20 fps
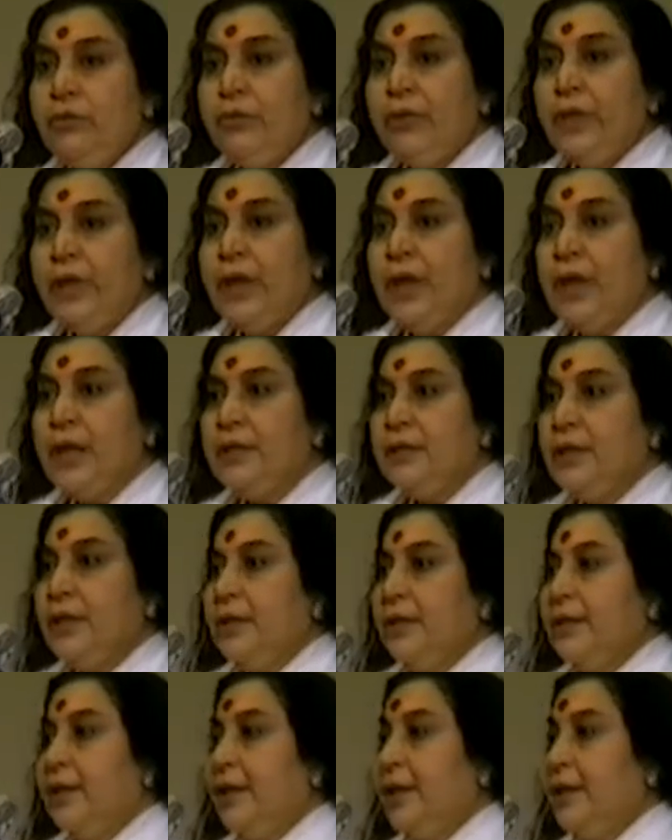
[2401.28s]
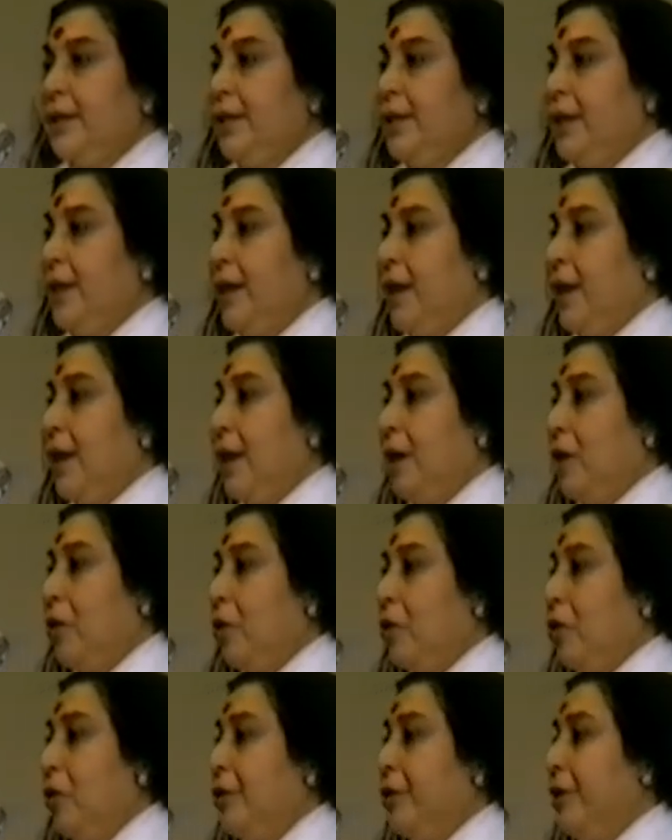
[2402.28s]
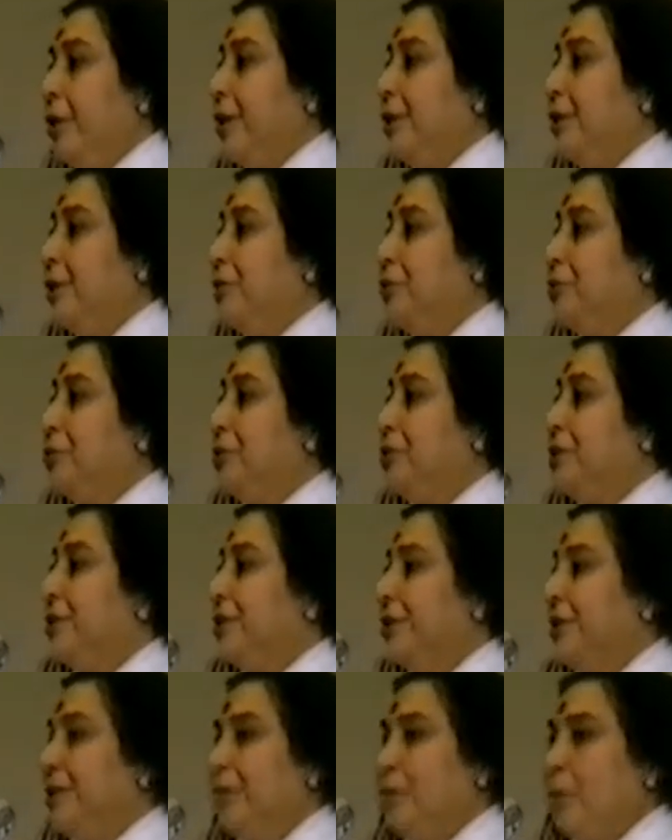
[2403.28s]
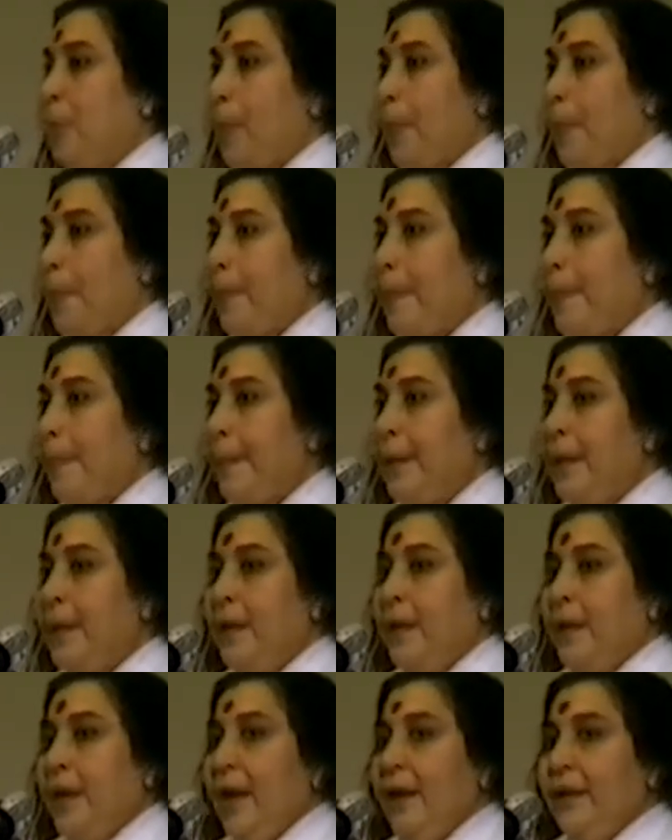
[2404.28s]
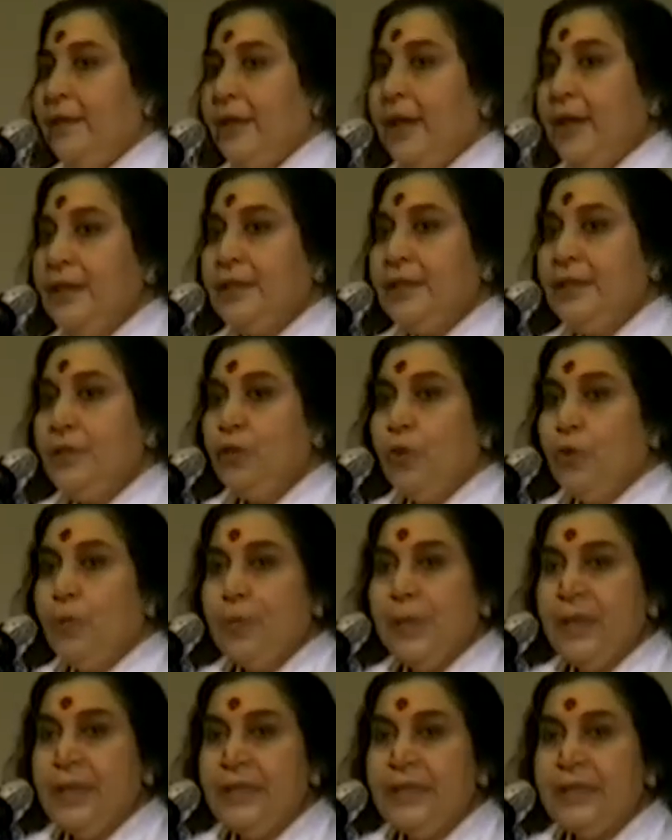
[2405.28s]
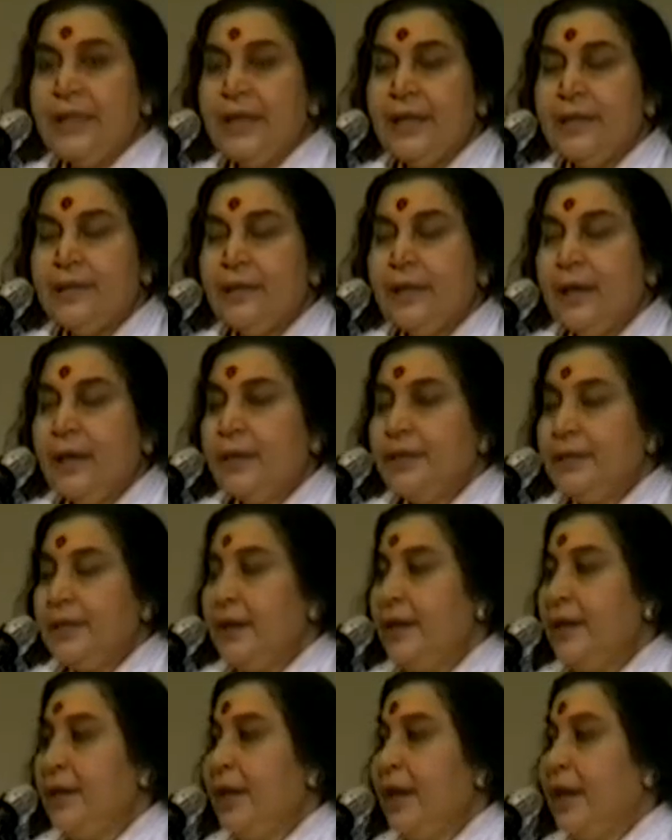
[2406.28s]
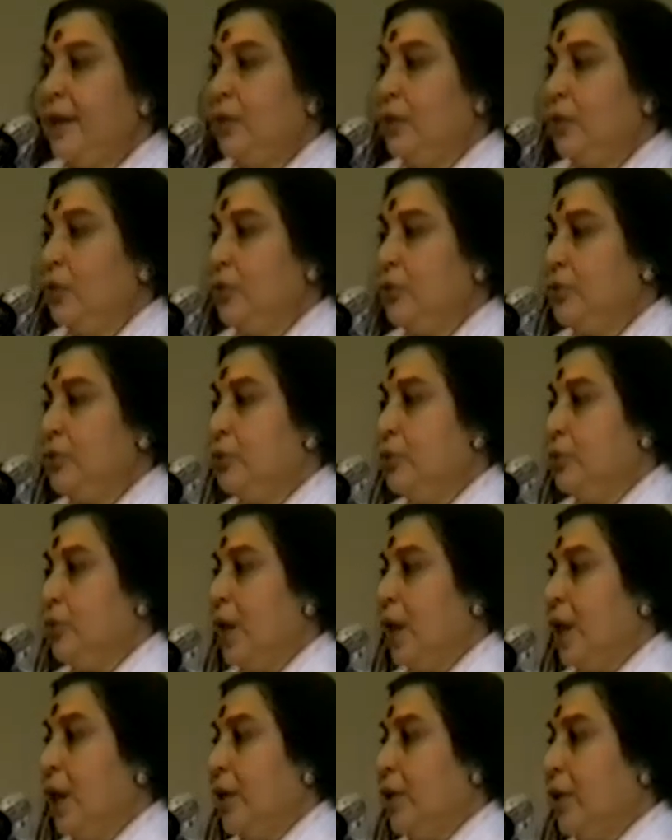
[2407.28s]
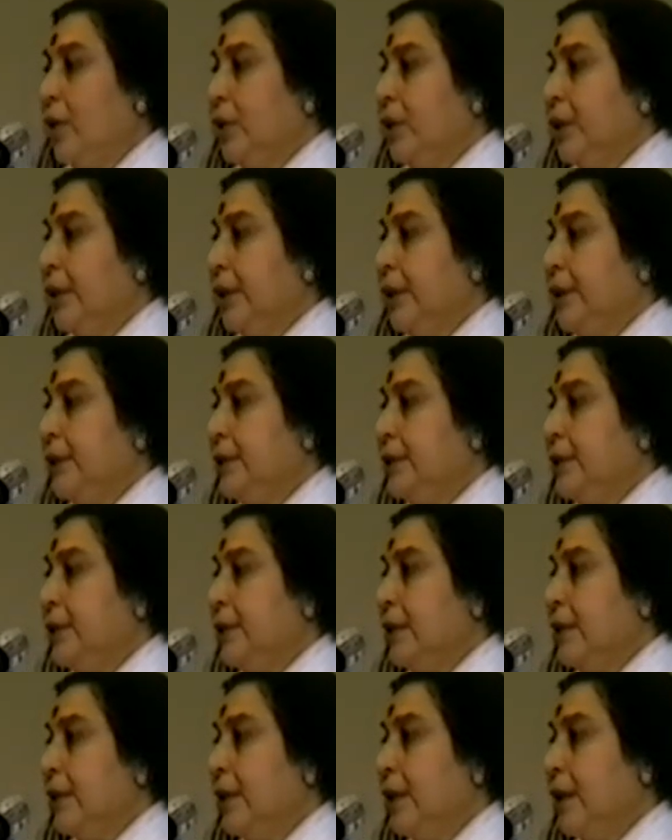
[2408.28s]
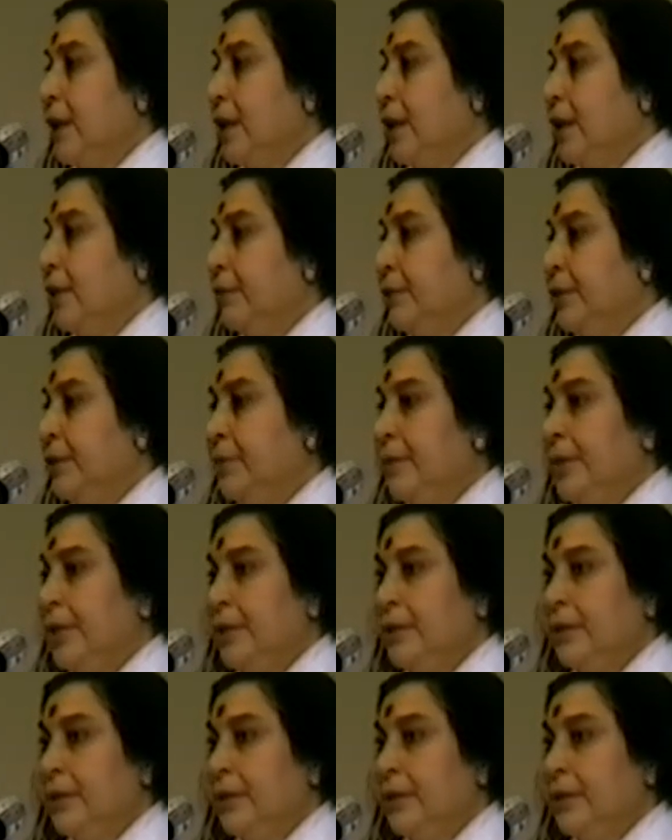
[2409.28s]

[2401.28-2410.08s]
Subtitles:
realize that they are all related to each other. And Christ has openly said that those who are not against are with me.